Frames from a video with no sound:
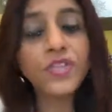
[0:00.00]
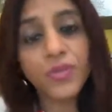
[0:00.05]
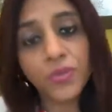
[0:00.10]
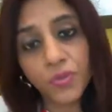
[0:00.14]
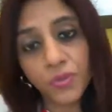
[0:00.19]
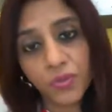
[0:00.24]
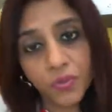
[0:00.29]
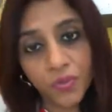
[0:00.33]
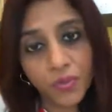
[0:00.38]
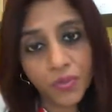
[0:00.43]

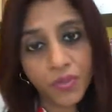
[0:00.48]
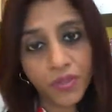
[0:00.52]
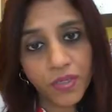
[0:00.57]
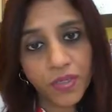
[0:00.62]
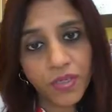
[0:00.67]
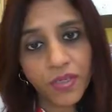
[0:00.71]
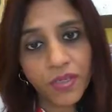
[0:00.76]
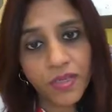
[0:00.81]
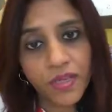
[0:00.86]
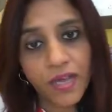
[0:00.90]
new,
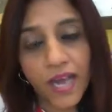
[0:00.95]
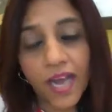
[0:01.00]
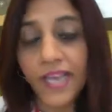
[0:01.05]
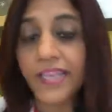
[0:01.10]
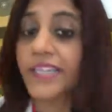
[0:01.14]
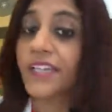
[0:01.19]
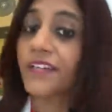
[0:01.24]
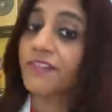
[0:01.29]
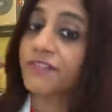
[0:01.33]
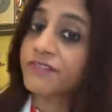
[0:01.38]

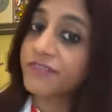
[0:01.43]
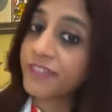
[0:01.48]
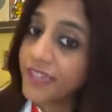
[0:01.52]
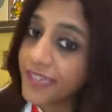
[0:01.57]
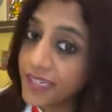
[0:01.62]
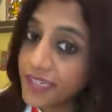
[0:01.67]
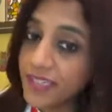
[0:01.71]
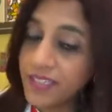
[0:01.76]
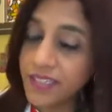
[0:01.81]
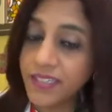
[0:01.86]
I can
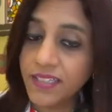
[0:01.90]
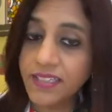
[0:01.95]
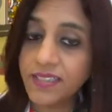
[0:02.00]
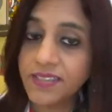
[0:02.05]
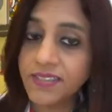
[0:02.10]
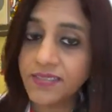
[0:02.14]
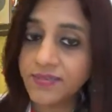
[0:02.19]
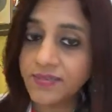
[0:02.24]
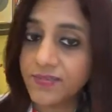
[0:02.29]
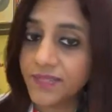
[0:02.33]
fail in
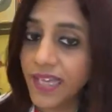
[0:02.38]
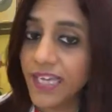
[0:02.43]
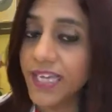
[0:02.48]
it.